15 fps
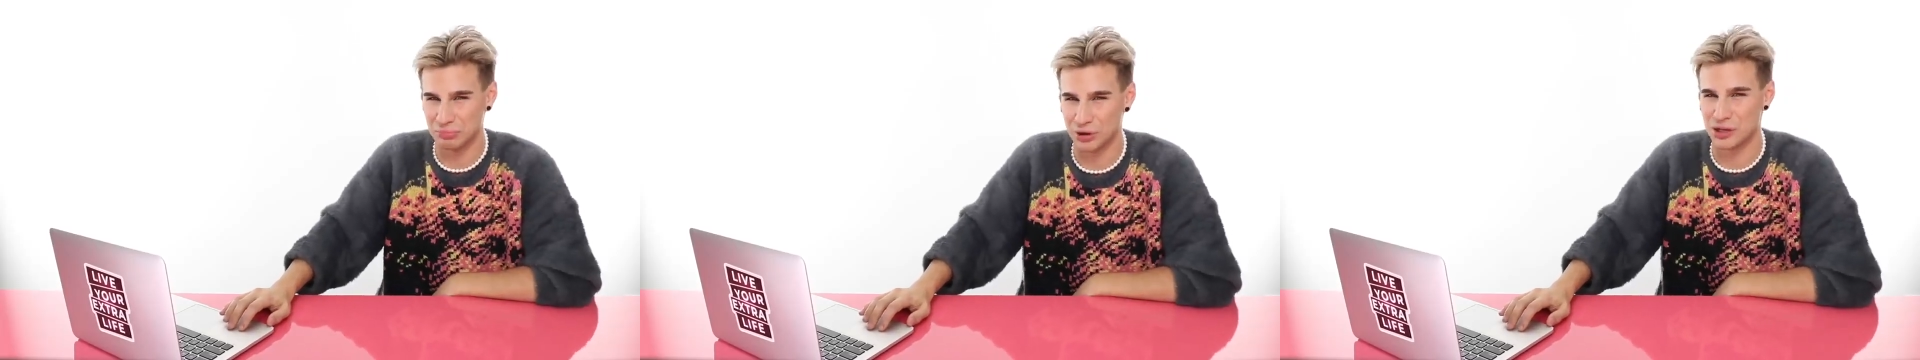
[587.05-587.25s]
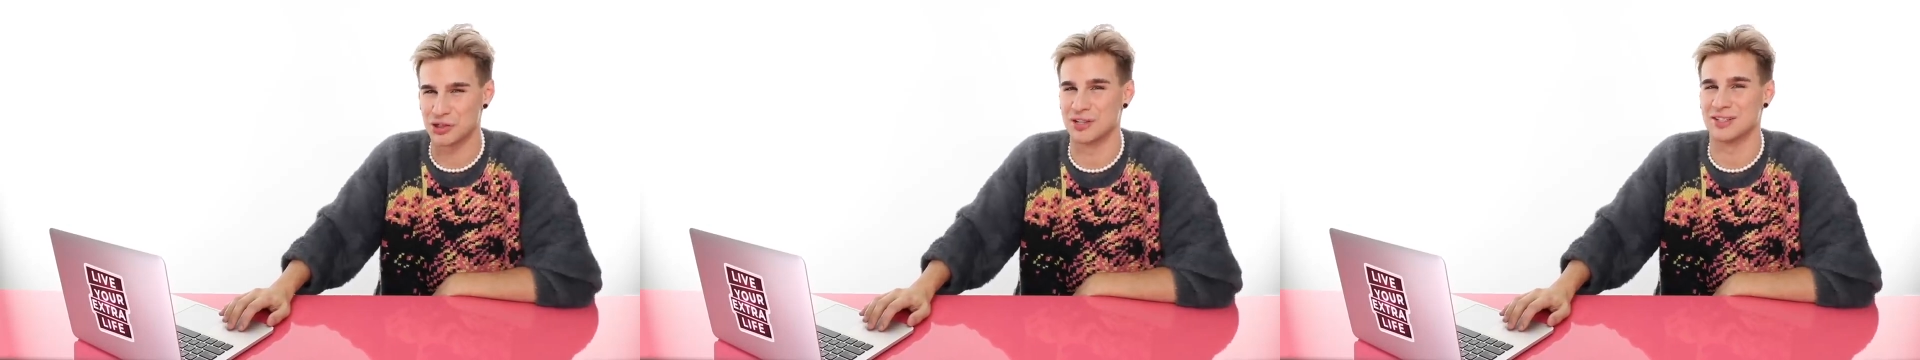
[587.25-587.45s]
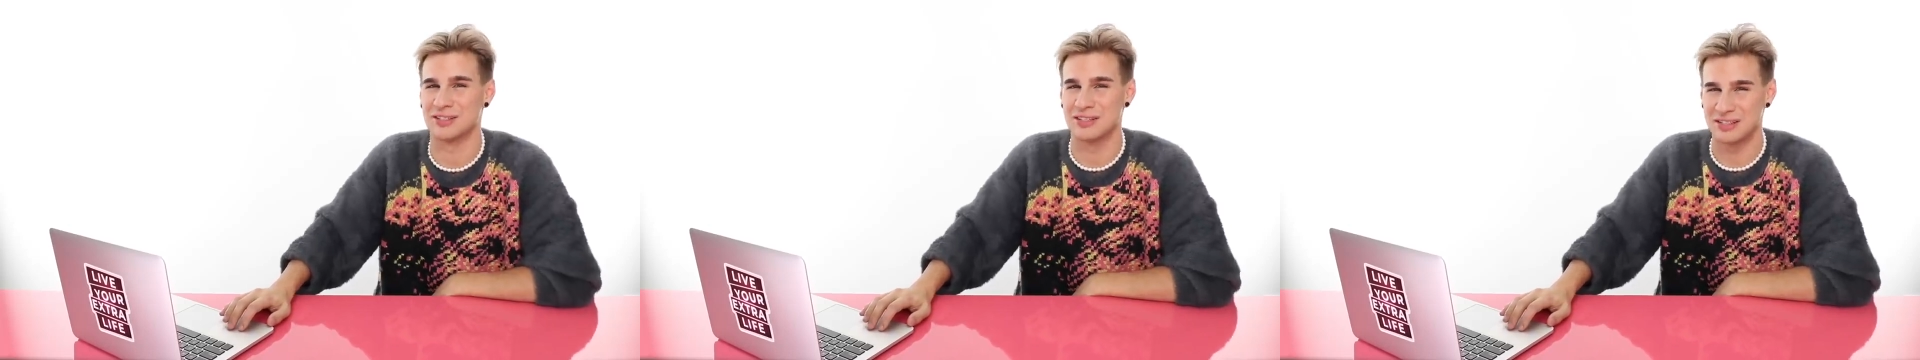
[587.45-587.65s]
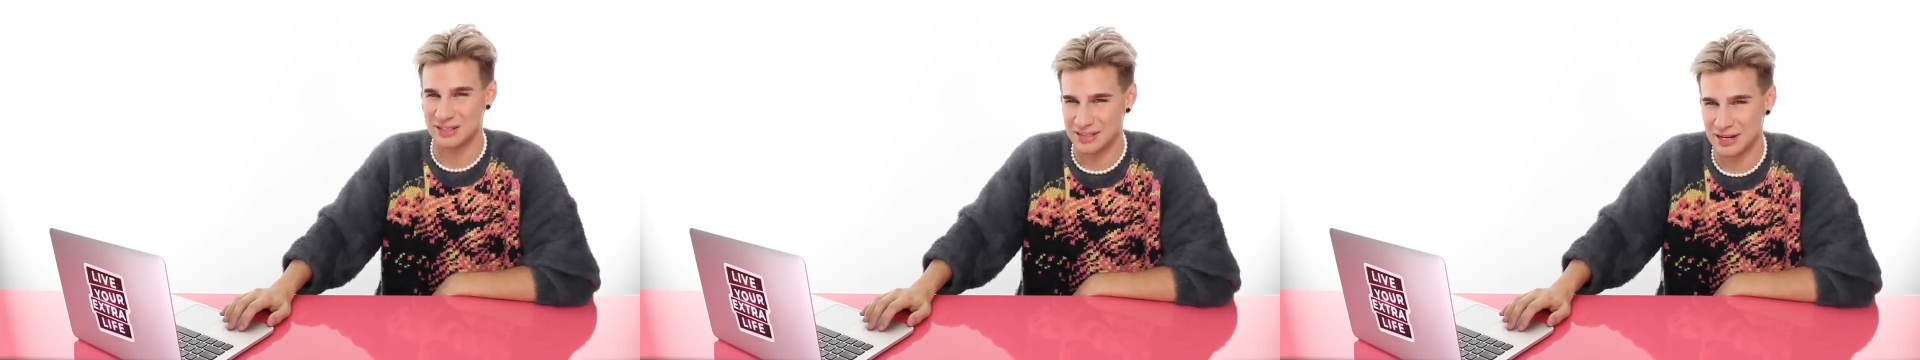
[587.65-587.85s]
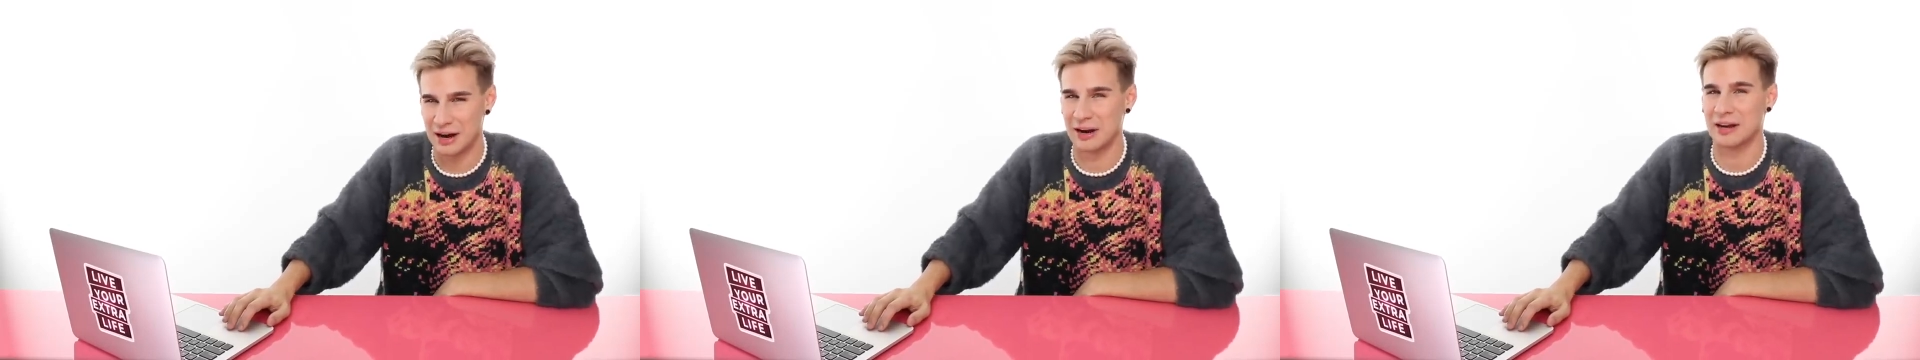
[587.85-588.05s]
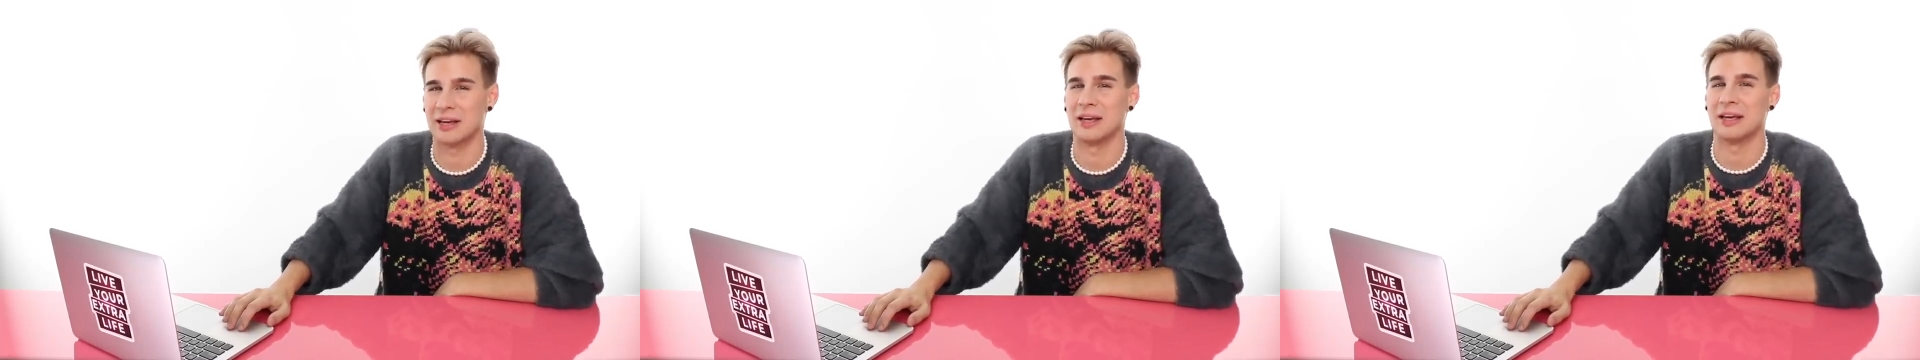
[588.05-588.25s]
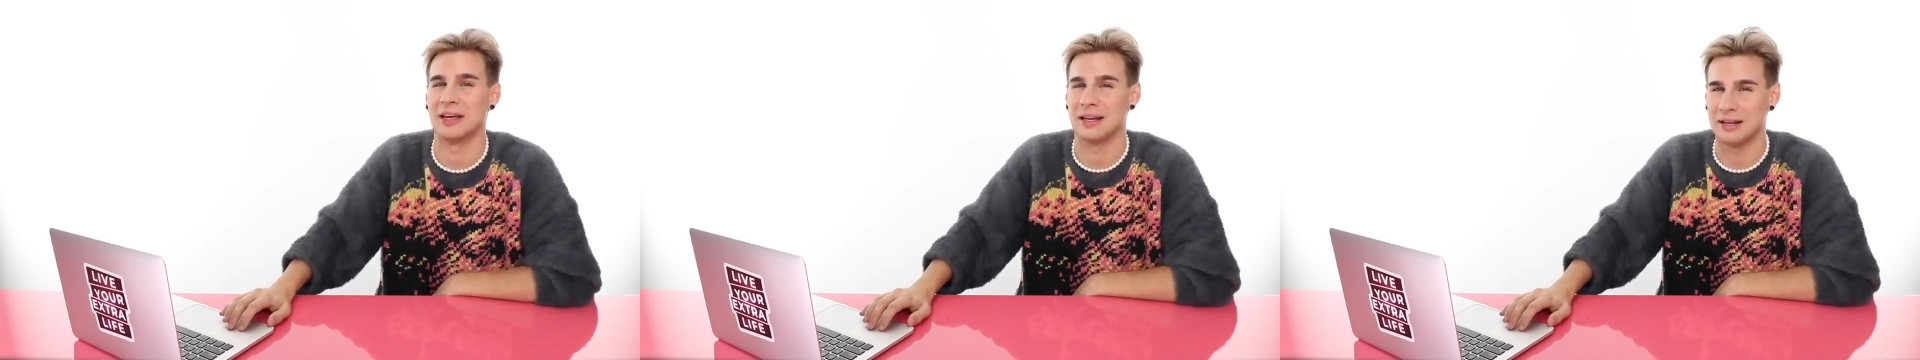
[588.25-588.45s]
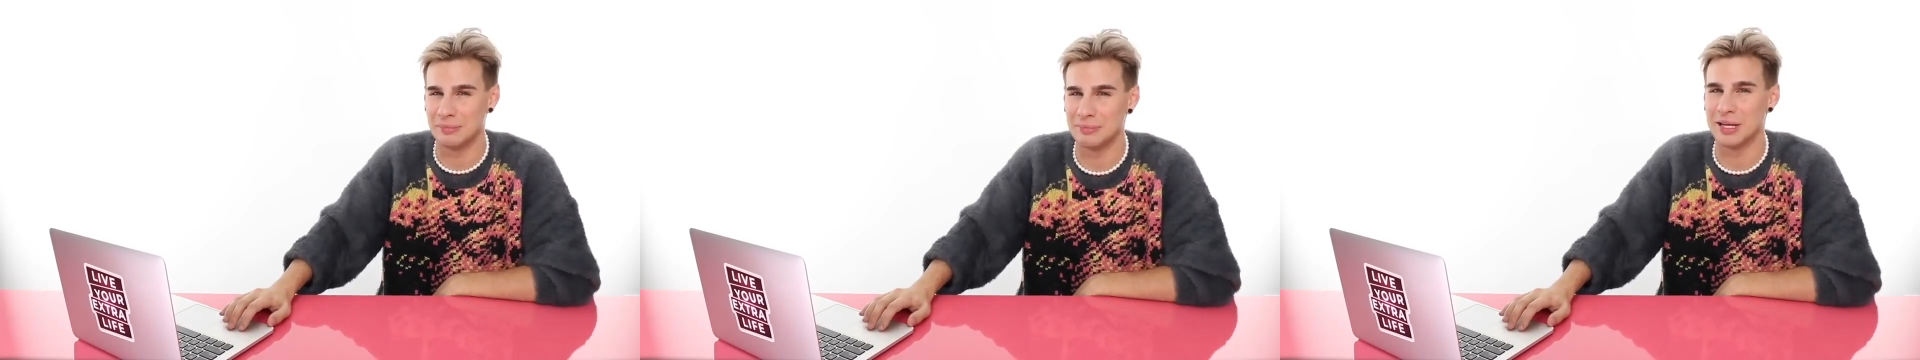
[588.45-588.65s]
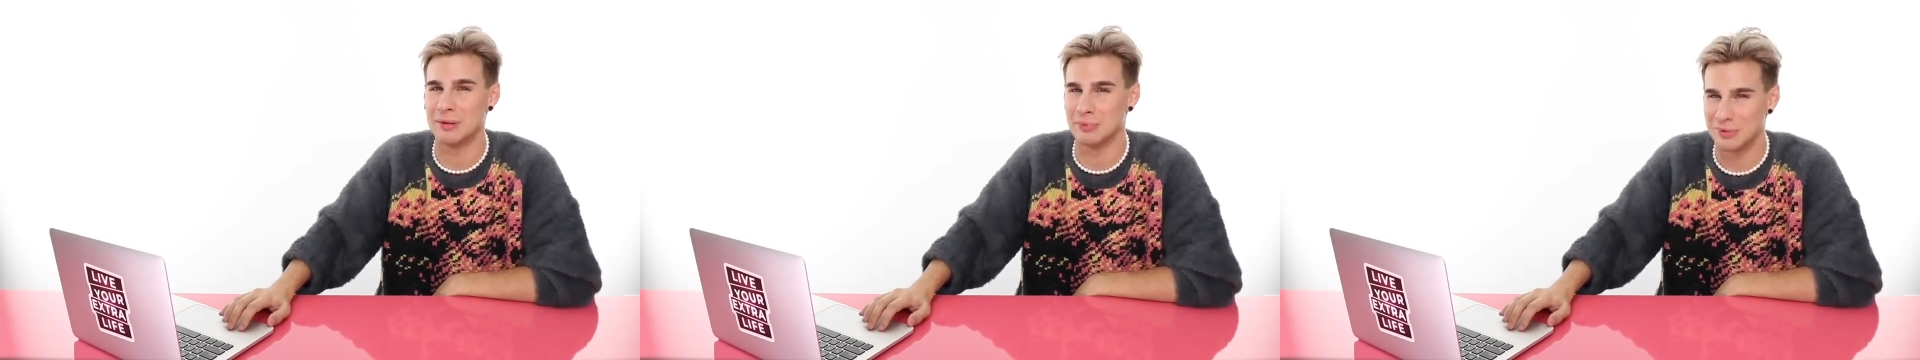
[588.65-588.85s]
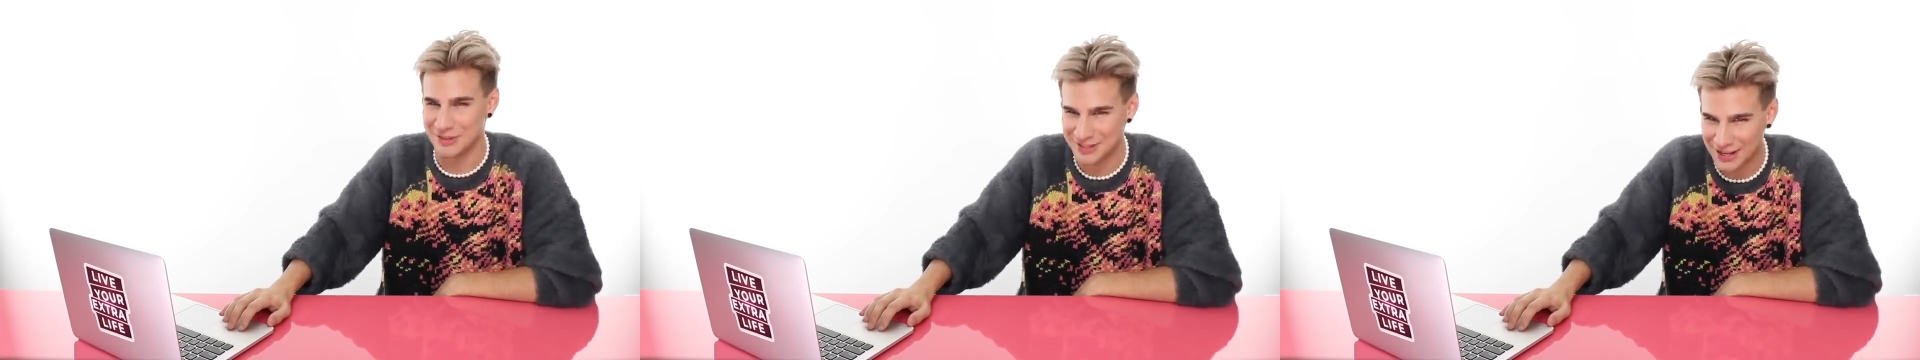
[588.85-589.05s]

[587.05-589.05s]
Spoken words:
brushes stuck in people's